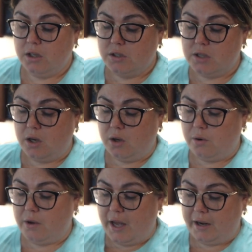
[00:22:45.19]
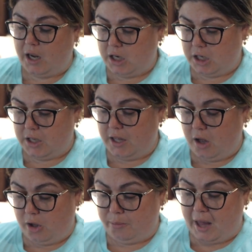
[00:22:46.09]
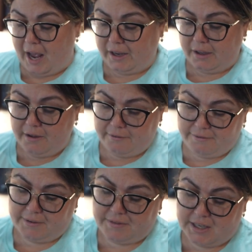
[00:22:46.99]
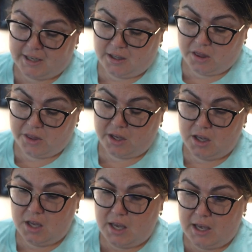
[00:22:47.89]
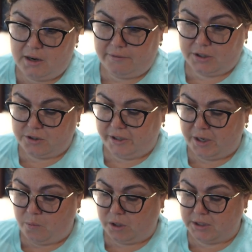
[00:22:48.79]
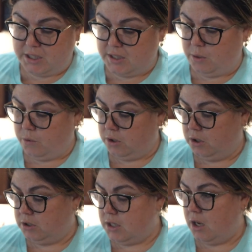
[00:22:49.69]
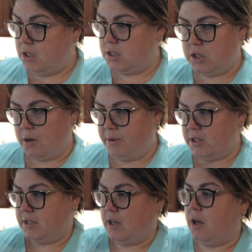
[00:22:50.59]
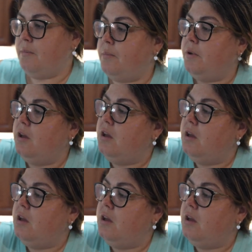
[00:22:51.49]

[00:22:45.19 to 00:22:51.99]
So I got her the all black 50th anniversary Walt Disney World Starbucks cup.